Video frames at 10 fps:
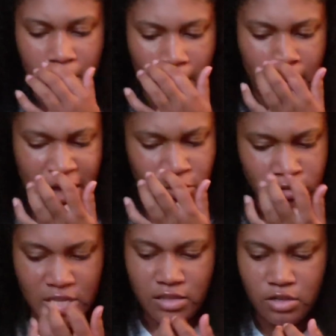I
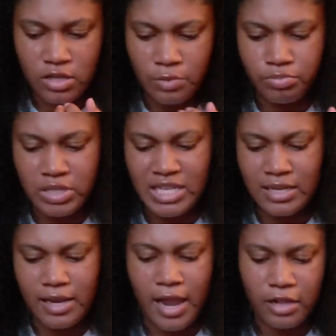don't think they're complete
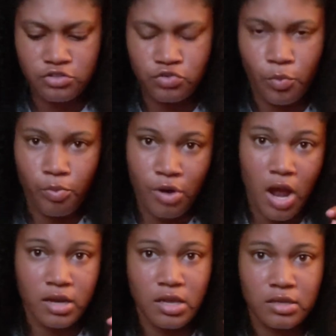natural
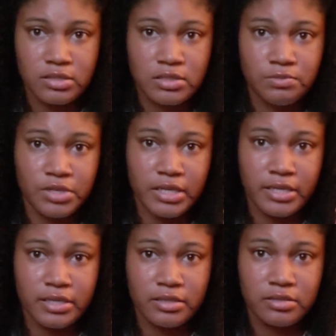products,
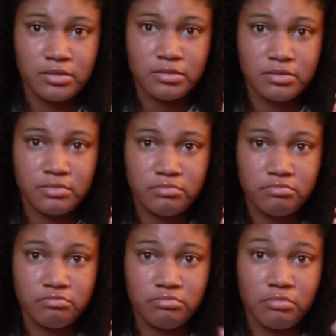but
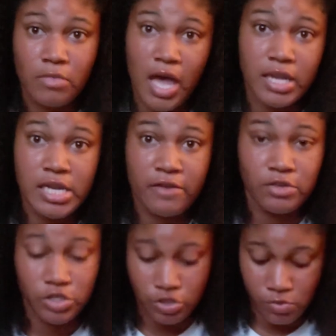I didn't have an
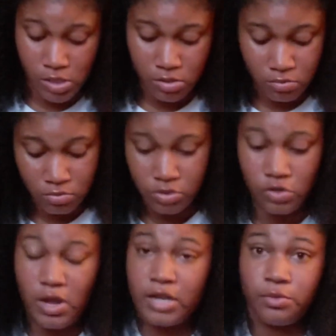issue with it,
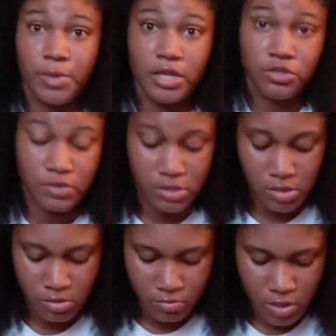so I don't mind using it.
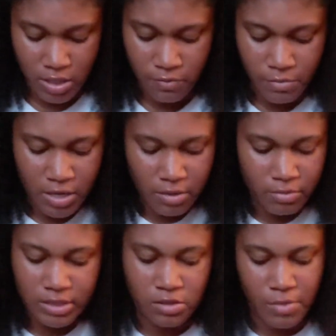It didn't
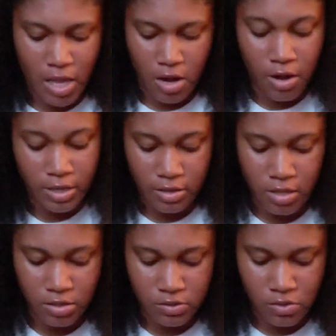mess up my hair or
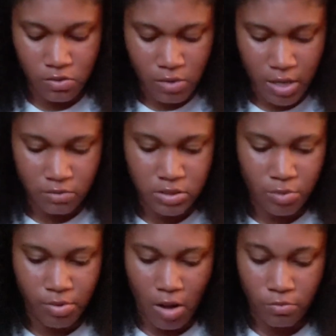anything, so I don't see a
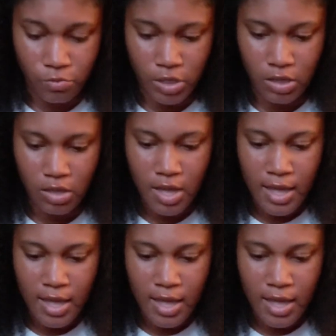problem with it.